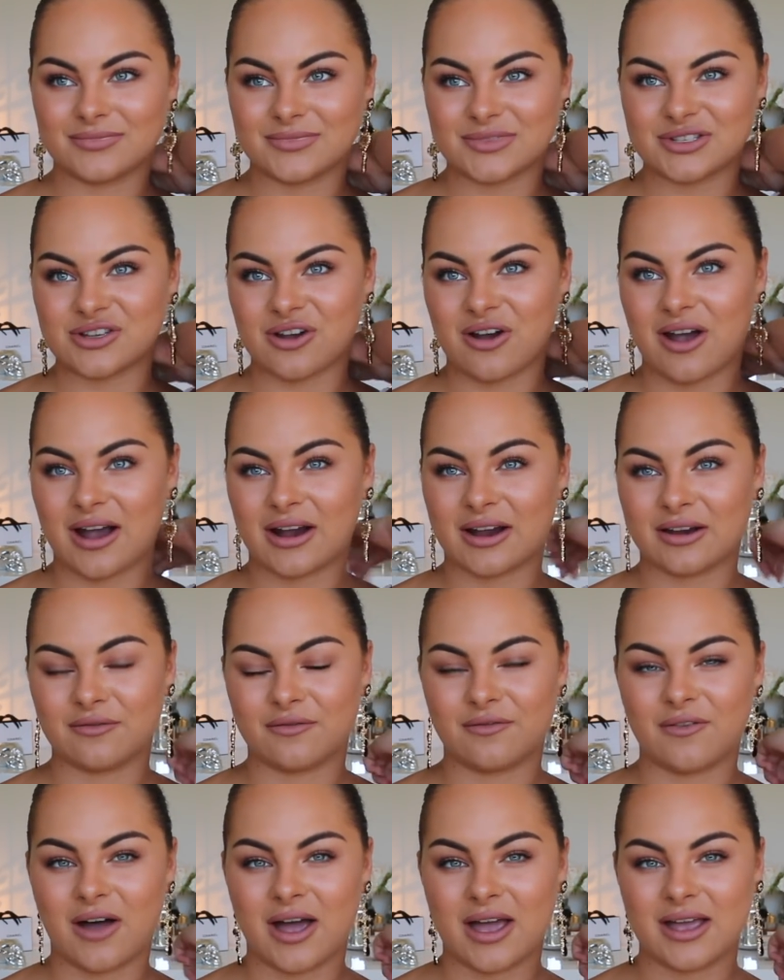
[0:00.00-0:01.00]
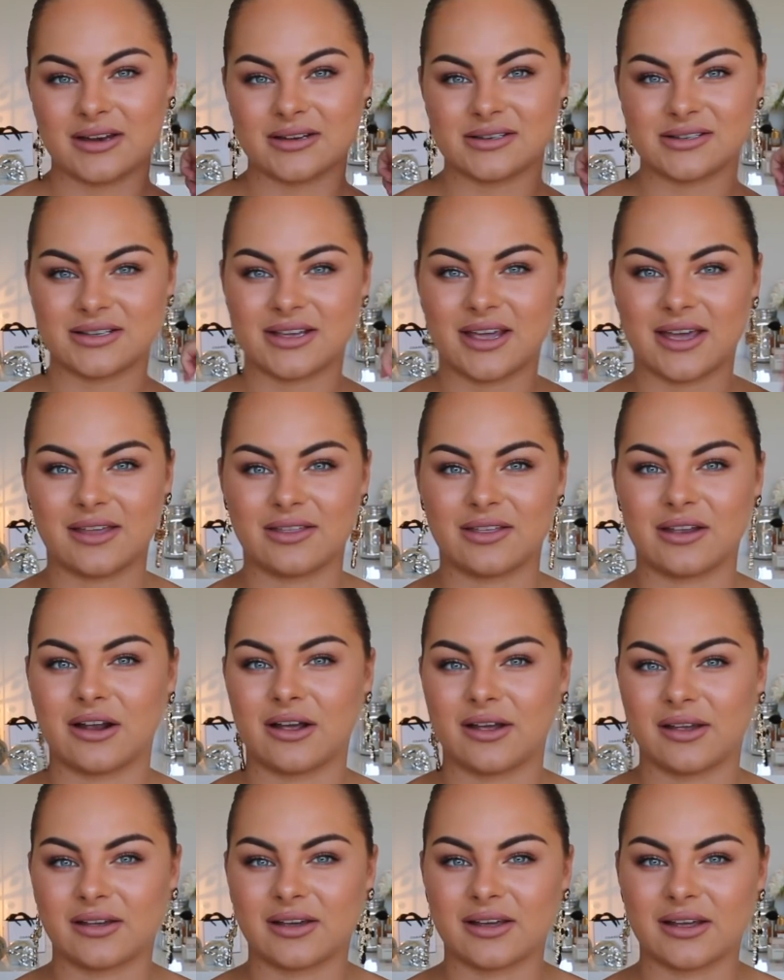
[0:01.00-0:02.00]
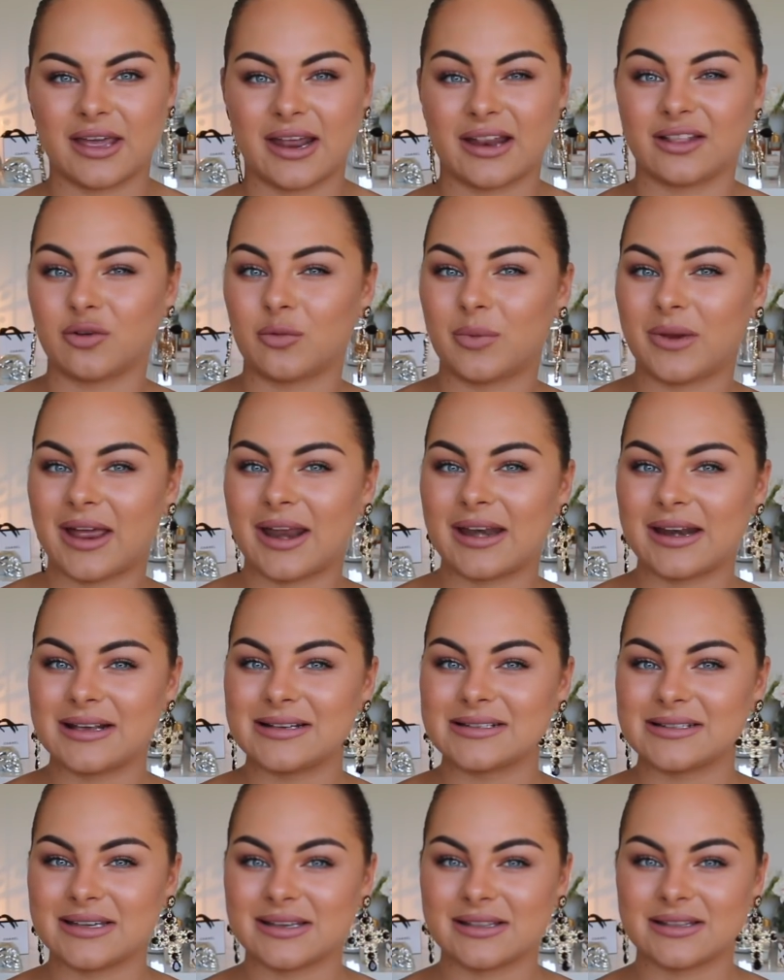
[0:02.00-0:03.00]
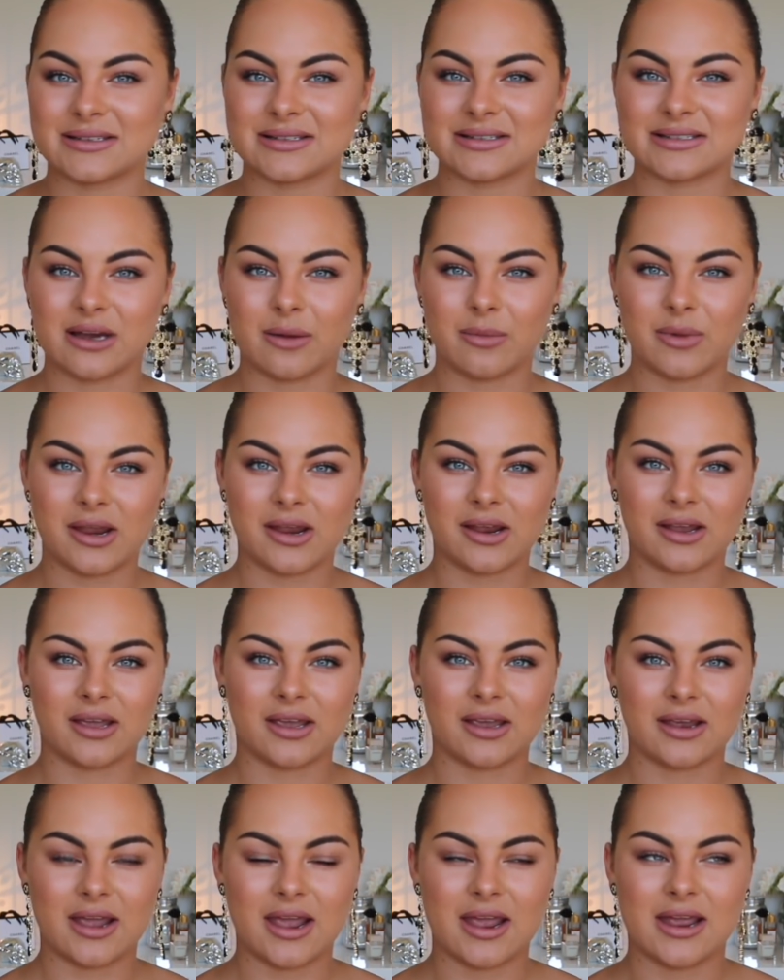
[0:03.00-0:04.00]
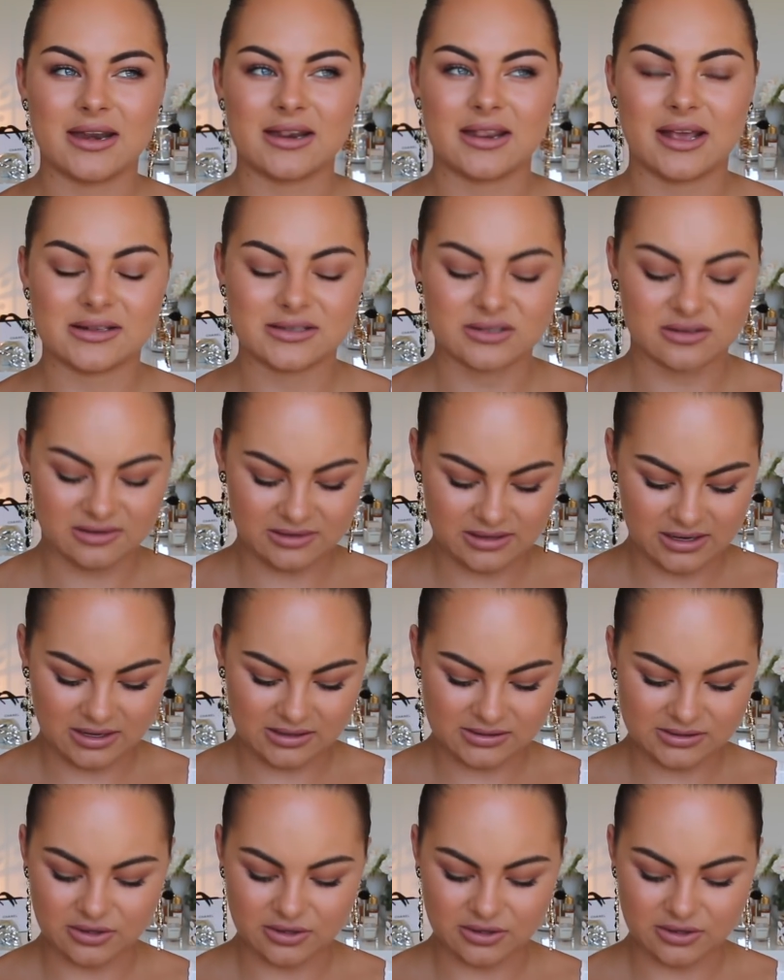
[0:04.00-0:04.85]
So I can find, yeah, that I can get a little bit uneasy in the stomach and that sort of thing.